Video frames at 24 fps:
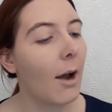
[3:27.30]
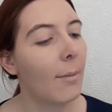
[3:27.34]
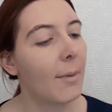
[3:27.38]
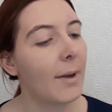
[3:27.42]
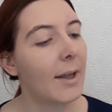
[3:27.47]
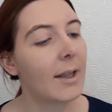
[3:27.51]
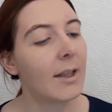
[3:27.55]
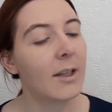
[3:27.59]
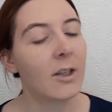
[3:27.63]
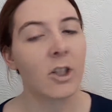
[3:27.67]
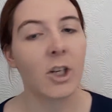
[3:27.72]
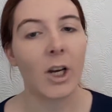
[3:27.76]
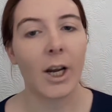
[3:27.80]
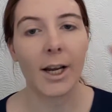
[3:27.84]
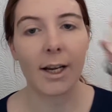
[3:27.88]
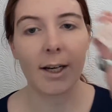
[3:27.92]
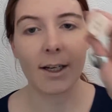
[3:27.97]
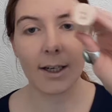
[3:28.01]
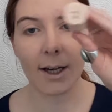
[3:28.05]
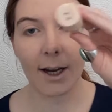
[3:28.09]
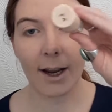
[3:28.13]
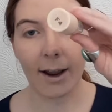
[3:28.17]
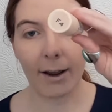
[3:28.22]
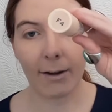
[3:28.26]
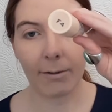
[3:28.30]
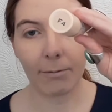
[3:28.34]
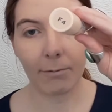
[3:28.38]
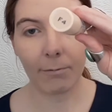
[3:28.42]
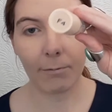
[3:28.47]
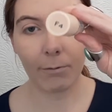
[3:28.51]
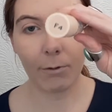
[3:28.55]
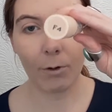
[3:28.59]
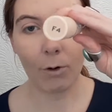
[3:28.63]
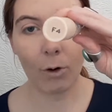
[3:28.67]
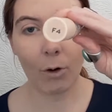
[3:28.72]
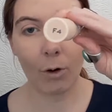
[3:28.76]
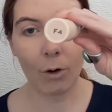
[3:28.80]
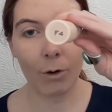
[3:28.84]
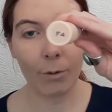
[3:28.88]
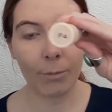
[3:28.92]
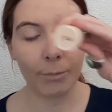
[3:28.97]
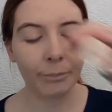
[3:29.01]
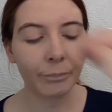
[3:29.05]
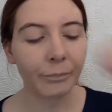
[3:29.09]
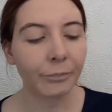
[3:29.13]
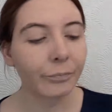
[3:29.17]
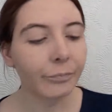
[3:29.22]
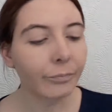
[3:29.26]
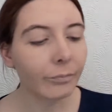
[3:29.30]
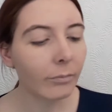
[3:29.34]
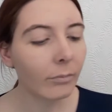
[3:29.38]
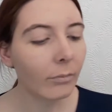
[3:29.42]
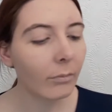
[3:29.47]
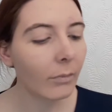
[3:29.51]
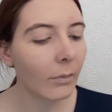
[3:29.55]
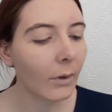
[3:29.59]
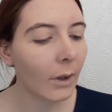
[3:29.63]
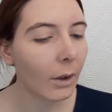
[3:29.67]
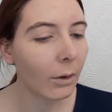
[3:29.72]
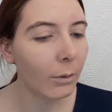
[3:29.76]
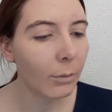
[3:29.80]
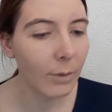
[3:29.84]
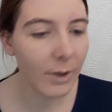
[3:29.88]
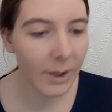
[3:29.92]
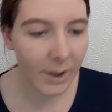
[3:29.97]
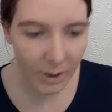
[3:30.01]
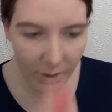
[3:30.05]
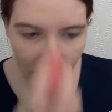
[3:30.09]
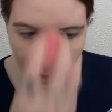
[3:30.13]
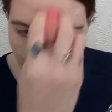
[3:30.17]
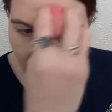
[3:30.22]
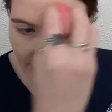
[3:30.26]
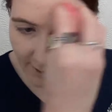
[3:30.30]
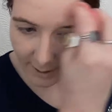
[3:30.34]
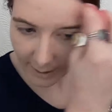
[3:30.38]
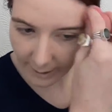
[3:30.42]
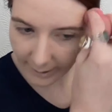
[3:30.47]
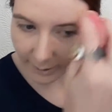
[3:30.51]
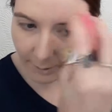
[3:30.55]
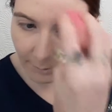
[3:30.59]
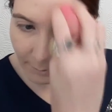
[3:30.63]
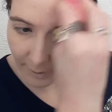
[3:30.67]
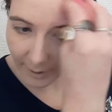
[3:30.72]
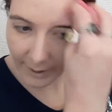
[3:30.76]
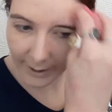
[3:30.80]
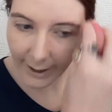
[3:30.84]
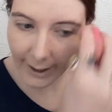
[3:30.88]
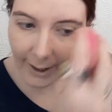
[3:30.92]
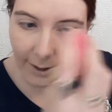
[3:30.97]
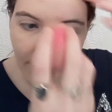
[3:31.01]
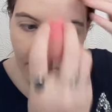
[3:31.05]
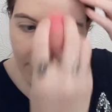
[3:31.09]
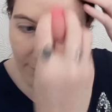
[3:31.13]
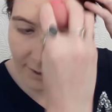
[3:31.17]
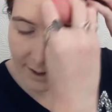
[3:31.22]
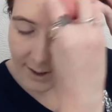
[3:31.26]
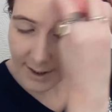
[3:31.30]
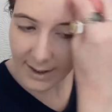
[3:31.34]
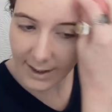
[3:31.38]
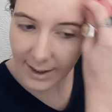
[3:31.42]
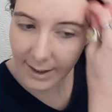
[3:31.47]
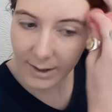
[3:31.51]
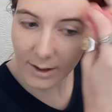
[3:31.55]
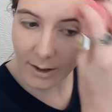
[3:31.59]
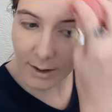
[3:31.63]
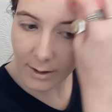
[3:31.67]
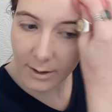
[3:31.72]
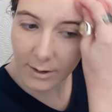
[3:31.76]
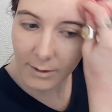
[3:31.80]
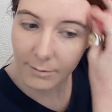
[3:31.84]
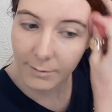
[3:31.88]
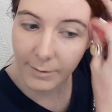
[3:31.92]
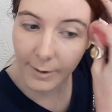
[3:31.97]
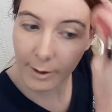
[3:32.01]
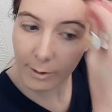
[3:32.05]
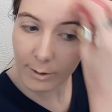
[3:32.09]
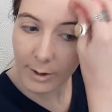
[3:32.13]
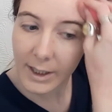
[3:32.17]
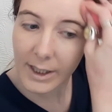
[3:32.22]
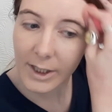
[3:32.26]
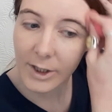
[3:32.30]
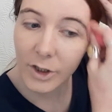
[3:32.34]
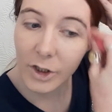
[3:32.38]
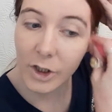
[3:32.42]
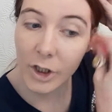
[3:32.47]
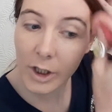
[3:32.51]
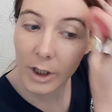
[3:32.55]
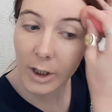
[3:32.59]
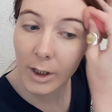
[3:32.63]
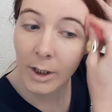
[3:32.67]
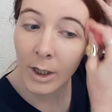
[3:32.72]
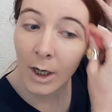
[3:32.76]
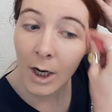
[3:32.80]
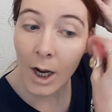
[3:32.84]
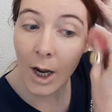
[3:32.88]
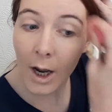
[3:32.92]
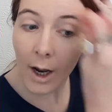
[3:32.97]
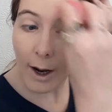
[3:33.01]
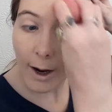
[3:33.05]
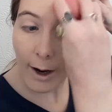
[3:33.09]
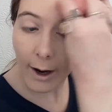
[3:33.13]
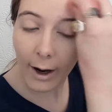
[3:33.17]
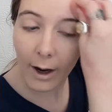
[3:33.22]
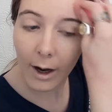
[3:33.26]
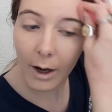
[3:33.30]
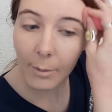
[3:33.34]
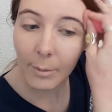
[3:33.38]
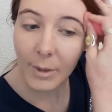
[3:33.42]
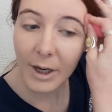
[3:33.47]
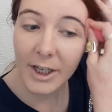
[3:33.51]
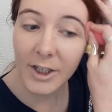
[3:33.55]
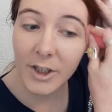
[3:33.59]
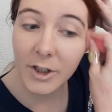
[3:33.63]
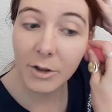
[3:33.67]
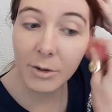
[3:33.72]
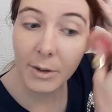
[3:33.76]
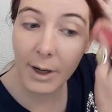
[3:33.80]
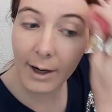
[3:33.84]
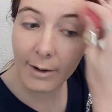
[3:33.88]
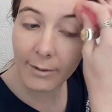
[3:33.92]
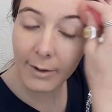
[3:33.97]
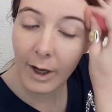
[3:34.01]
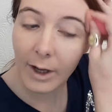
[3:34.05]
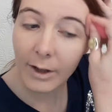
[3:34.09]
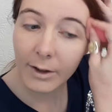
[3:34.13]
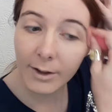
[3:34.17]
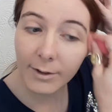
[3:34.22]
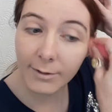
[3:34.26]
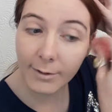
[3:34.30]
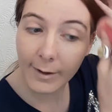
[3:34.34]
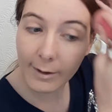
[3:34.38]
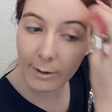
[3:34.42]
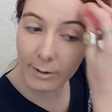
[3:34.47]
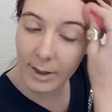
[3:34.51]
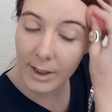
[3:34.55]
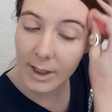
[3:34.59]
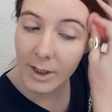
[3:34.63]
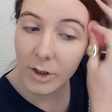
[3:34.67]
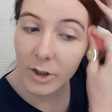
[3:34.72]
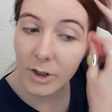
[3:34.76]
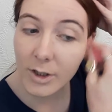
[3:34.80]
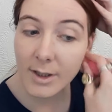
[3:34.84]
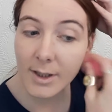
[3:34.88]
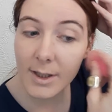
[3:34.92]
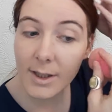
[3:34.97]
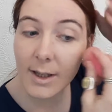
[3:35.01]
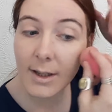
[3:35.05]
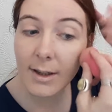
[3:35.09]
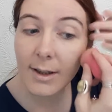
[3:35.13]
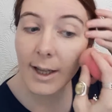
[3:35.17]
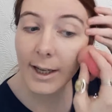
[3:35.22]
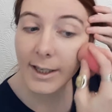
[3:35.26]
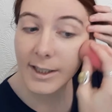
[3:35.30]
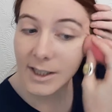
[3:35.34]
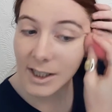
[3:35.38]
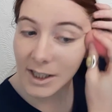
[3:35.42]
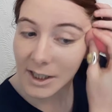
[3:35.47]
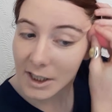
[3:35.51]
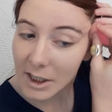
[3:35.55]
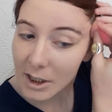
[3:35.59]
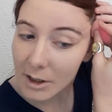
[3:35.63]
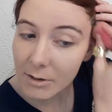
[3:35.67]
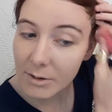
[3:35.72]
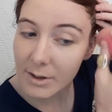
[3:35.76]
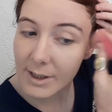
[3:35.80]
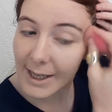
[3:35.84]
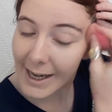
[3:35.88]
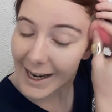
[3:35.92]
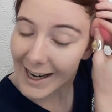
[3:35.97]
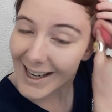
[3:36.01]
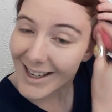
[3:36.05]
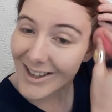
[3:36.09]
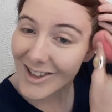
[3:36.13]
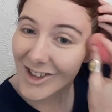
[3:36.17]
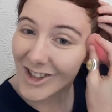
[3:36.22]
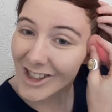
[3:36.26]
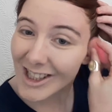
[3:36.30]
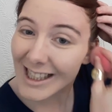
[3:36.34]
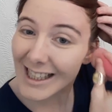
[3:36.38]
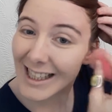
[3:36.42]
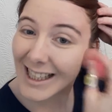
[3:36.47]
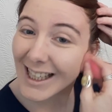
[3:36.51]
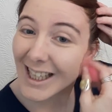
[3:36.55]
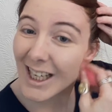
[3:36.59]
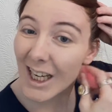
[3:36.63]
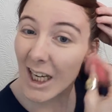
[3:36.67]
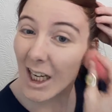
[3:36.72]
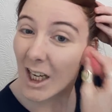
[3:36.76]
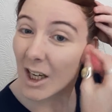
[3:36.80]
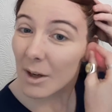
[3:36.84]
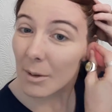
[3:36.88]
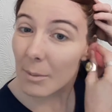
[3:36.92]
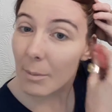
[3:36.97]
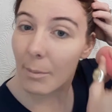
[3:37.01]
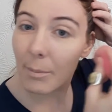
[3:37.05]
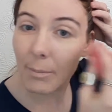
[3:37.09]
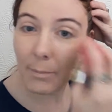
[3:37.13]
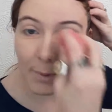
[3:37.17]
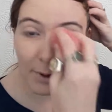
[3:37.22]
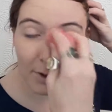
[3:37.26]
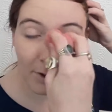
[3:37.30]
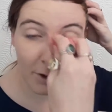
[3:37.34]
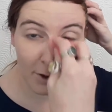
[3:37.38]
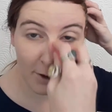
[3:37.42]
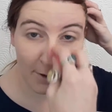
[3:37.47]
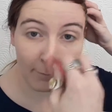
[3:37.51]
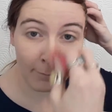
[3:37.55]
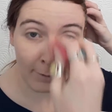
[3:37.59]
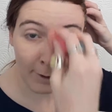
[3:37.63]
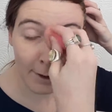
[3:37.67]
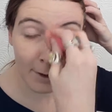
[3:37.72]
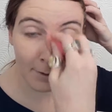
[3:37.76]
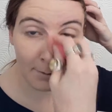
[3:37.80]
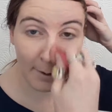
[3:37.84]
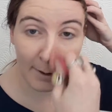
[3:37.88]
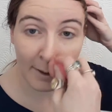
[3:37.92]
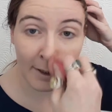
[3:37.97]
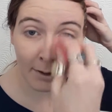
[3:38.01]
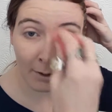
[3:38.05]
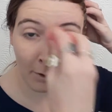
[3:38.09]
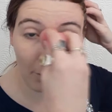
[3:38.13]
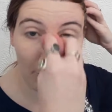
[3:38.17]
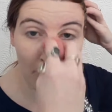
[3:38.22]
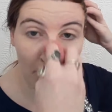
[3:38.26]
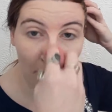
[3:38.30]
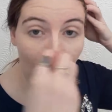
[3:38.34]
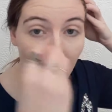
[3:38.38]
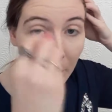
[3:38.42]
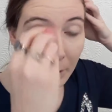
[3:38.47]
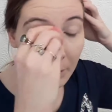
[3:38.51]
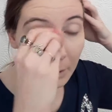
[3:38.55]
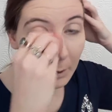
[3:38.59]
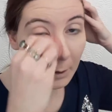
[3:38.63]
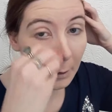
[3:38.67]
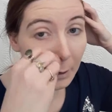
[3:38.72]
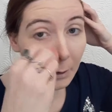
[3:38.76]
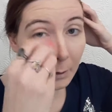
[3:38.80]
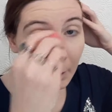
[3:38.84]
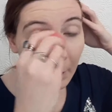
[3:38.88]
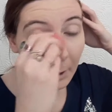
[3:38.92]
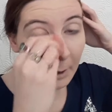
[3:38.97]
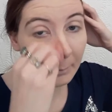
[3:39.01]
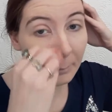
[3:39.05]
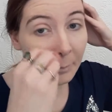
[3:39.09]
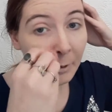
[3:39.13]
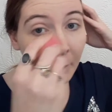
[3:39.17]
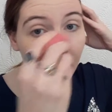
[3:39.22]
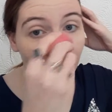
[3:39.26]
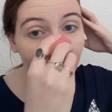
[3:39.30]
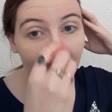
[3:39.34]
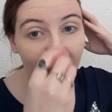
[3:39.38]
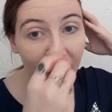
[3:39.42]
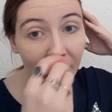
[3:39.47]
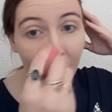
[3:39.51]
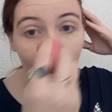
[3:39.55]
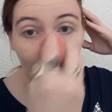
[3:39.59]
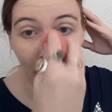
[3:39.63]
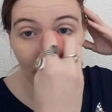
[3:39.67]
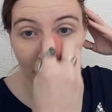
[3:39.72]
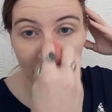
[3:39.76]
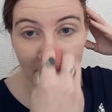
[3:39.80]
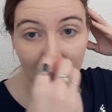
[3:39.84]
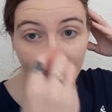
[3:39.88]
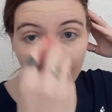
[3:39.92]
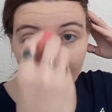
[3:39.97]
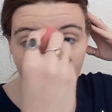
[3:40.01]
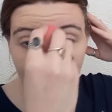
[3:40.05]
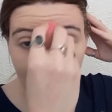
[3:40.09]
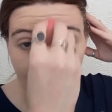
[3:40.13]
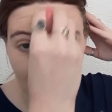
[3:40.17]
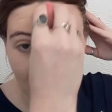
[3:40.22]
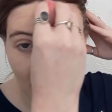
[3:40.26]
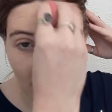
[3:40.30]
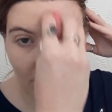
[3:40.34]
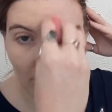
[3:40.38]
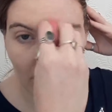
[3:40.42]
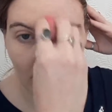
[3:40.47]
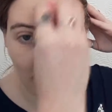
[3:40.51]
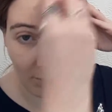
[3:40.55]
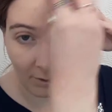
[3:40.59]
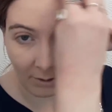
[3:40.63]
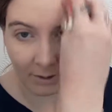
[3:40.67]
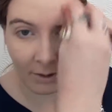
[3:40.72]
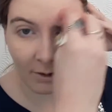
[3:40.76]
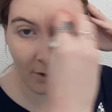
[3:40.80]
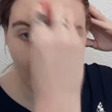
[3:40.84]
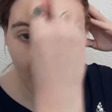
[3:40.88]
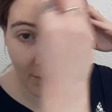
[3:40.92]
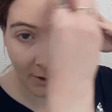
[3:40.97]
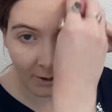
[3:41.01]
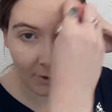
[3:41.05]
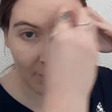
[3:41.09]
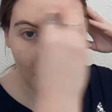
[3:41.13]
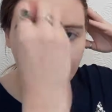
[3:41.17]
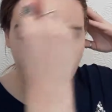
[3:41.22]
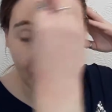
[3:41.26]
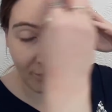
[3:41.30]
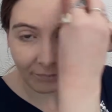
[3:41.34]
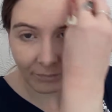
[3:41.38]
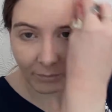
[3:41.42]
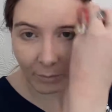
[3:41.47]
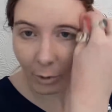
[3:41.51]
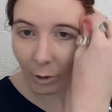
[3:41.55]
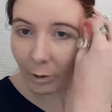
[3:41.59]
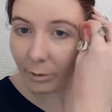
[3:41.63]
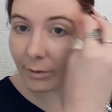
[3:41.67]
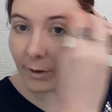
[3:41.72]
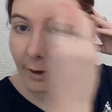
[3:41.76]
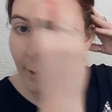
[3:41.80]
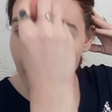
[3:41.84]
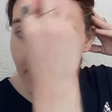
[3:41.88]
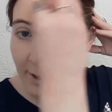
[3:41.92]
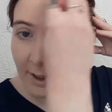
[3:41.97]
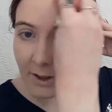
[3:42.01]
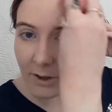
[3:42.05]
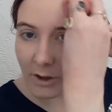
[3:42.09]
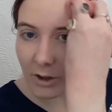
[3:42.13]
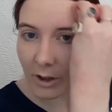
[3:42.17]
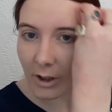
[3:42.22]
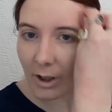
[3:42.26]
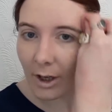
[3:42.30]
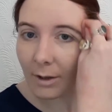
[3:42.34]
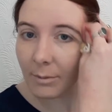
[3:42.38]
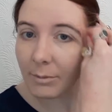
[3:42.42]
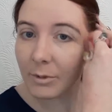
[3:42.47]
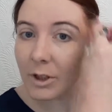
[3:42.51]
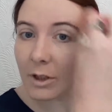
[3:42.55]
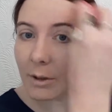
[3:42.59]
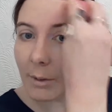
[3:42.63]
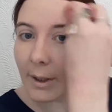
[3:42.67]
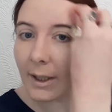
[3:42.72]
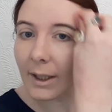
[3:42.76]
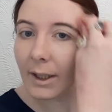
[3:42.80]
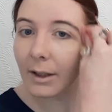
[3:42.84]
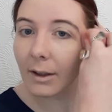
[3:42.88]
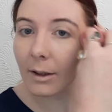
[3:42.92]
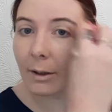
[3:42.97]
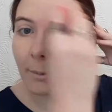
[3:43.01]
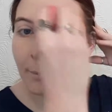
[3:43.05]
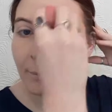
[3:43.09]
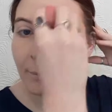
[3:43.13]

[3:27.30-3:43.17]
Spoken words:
in the shade F4, which is like, again, my standard foundation. I do have other foundations that I use occasionally, but generally depending on what look I'm going for, depends on what foundation I'm doing.